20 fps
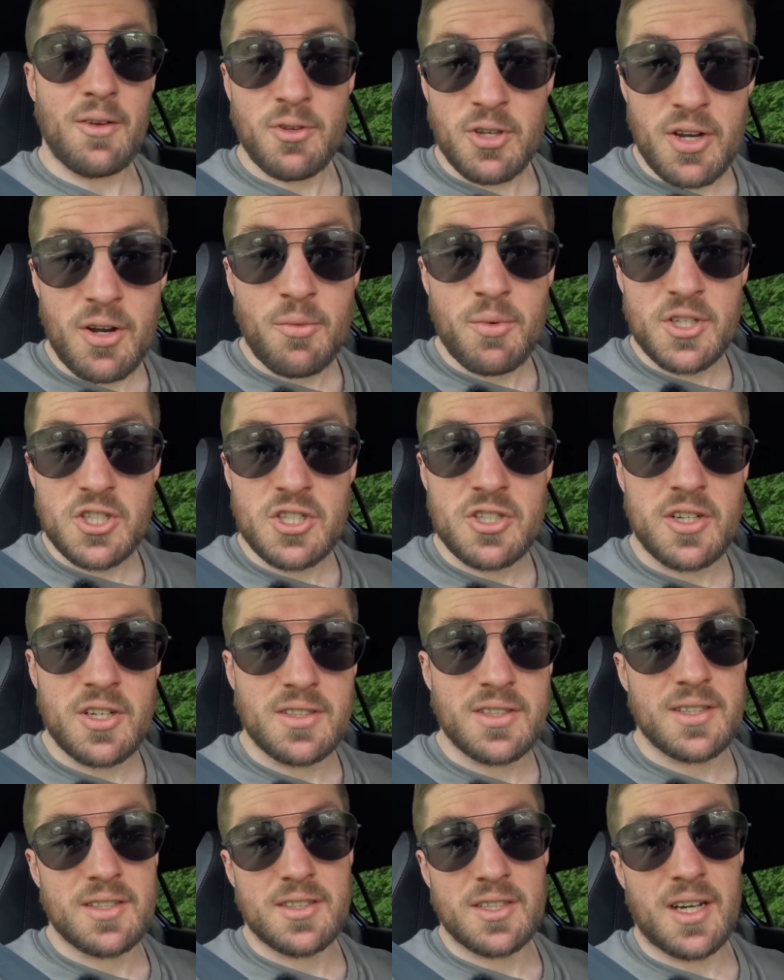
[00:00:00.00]
you know, we just
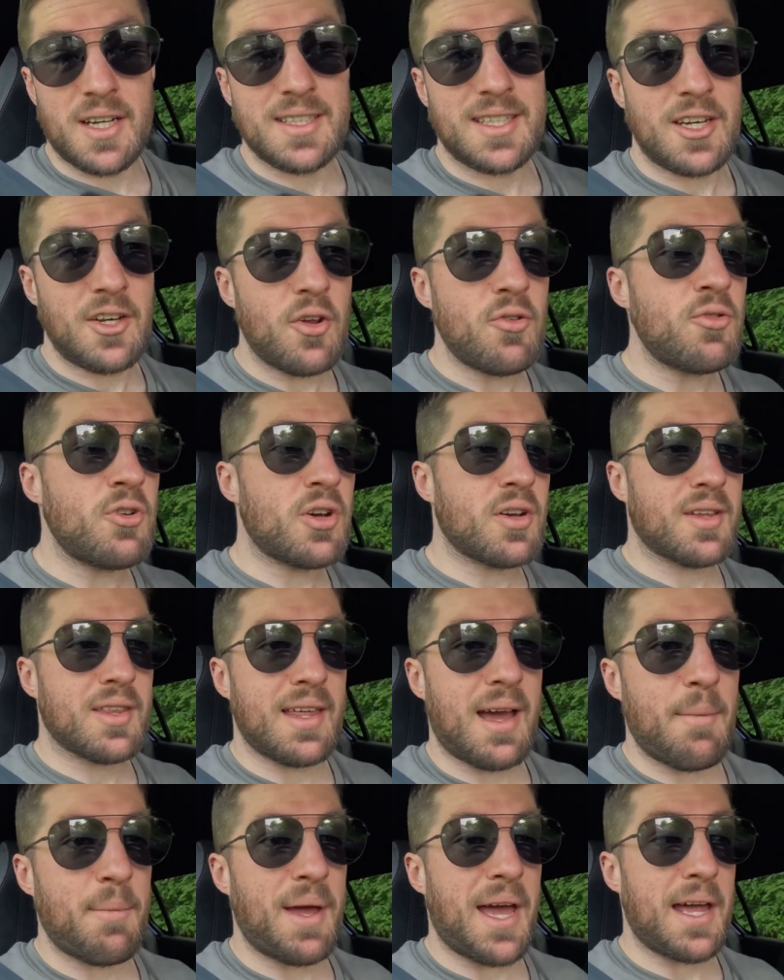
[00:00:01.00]
looked at the tires. They don't look
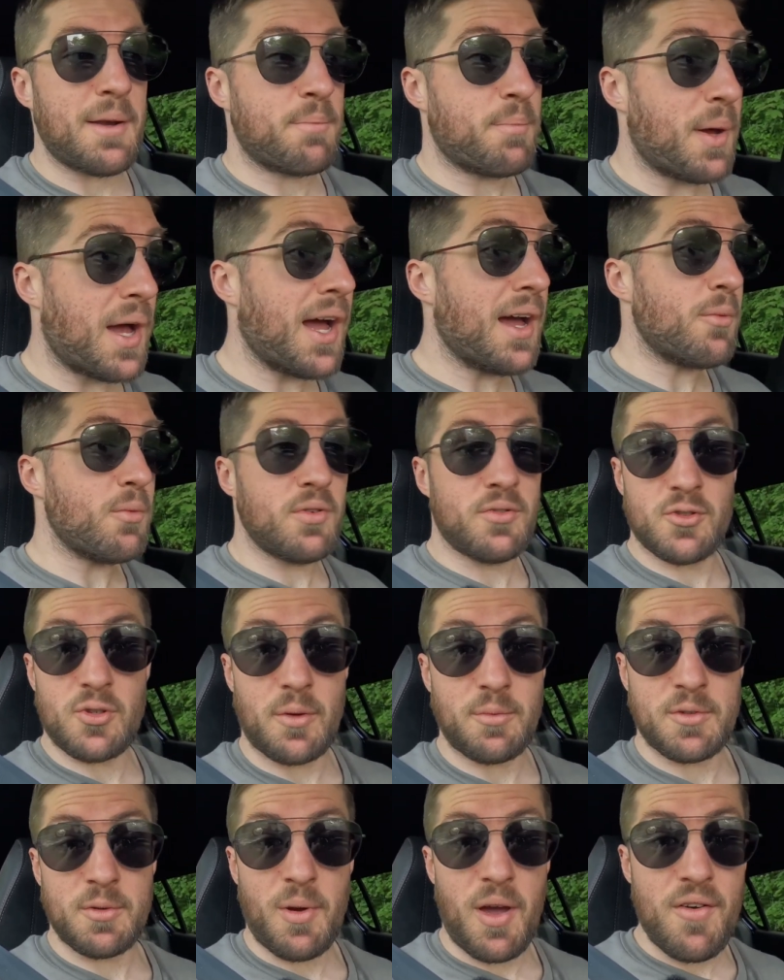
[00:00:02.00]
that bad, but we've
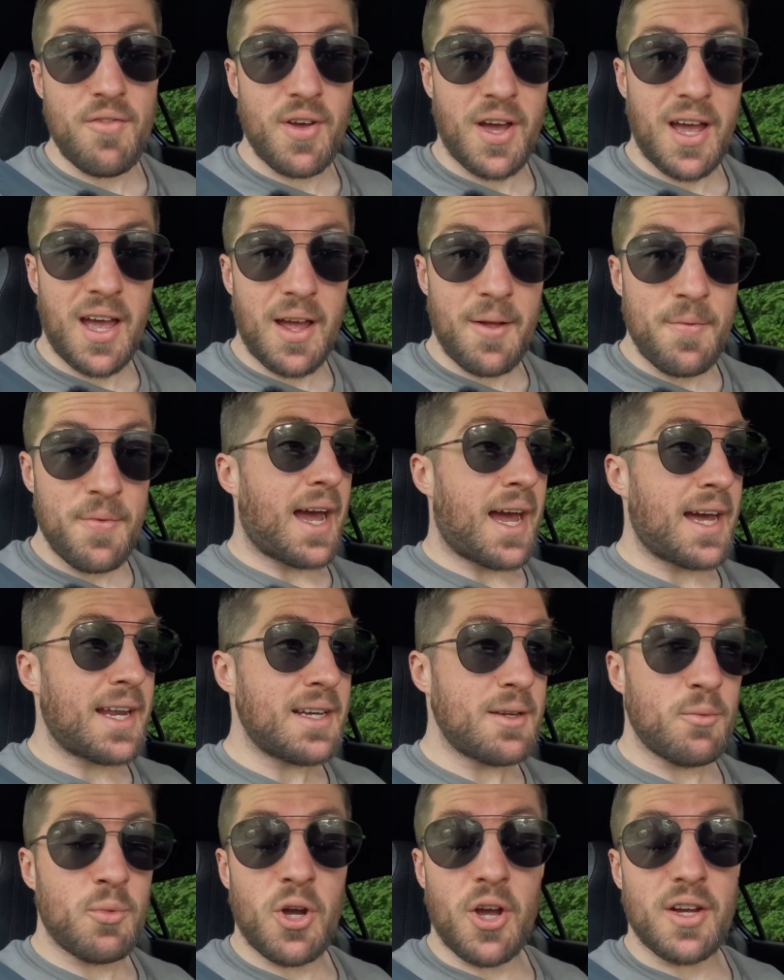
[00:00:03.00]
swapped them over
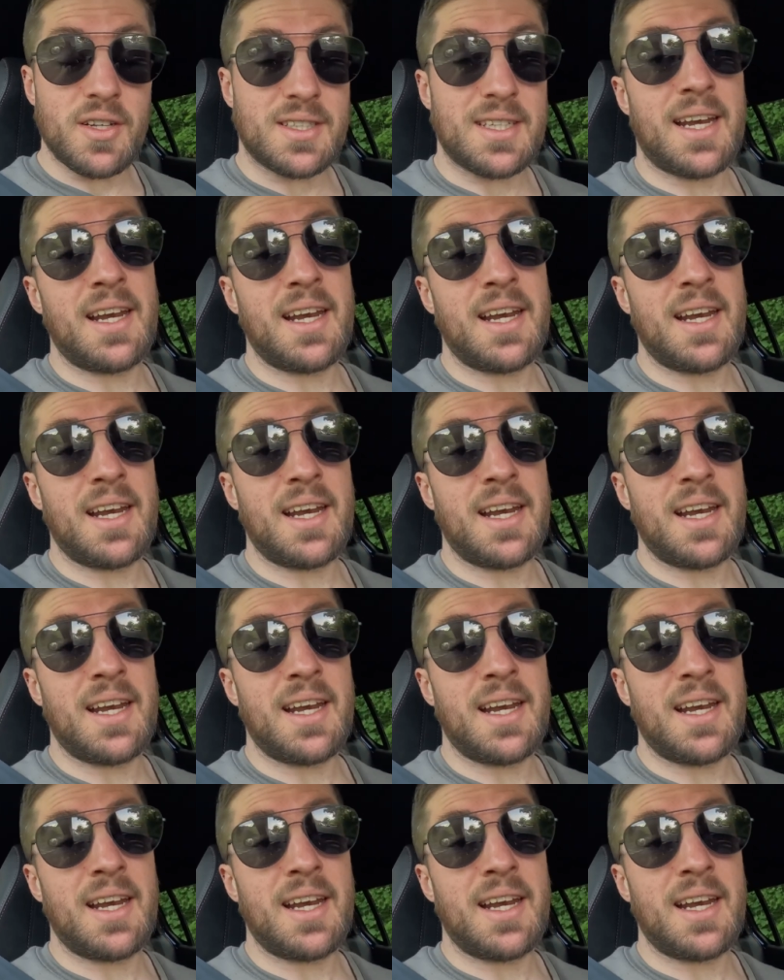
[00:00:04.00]
and it worked.